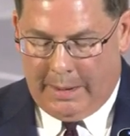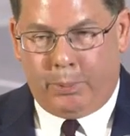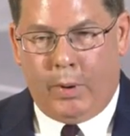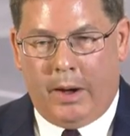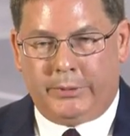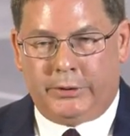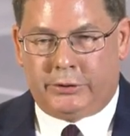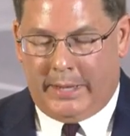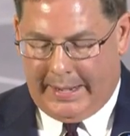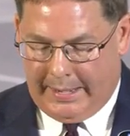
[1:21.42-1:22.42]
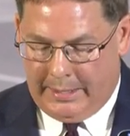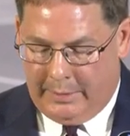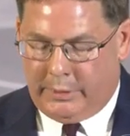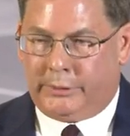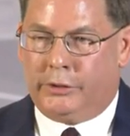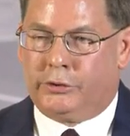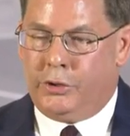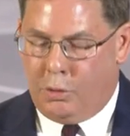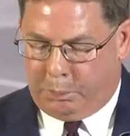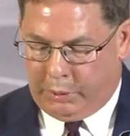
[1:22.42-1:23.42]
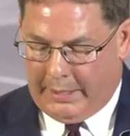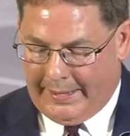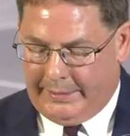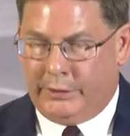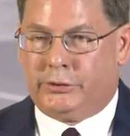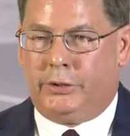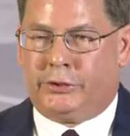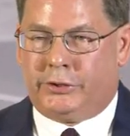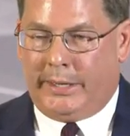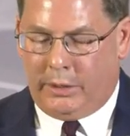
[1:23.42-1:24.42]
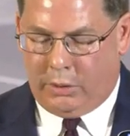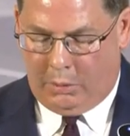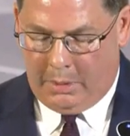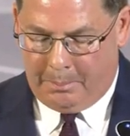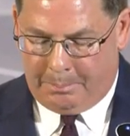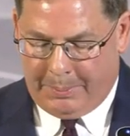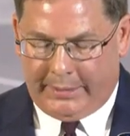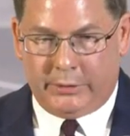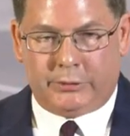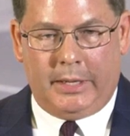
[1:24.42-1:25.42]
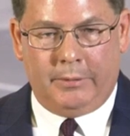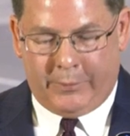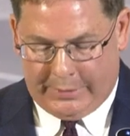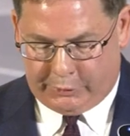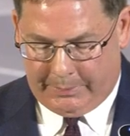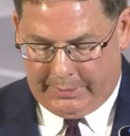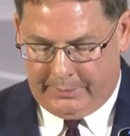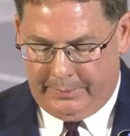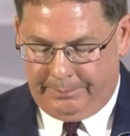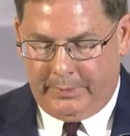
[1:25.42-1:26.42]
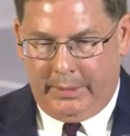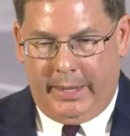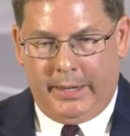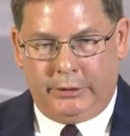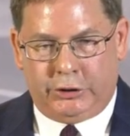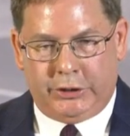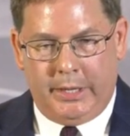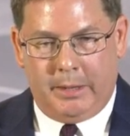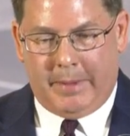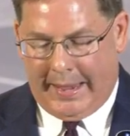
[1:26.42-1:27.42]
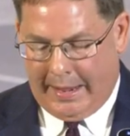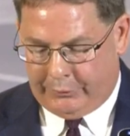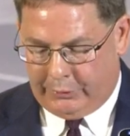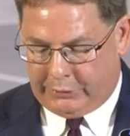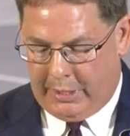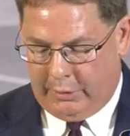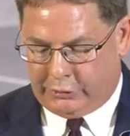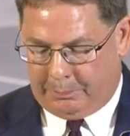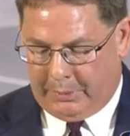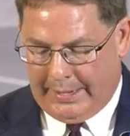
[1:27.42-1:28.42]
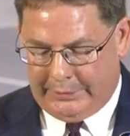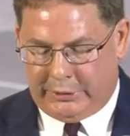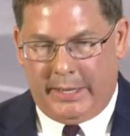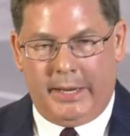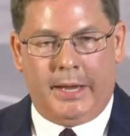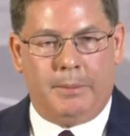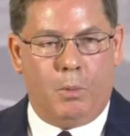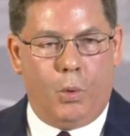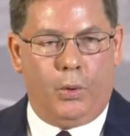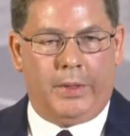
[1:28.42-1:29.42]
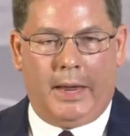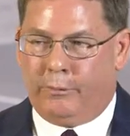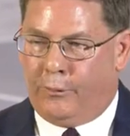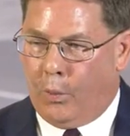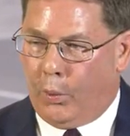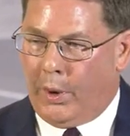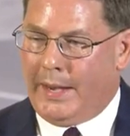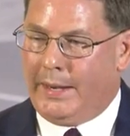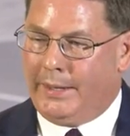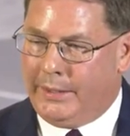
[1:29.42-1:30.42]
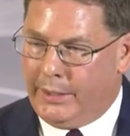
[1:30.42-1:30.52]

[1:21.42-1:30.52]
I'm proud to say that this new plant is the single biggest investment in a GM after-sales supply chain in more than 40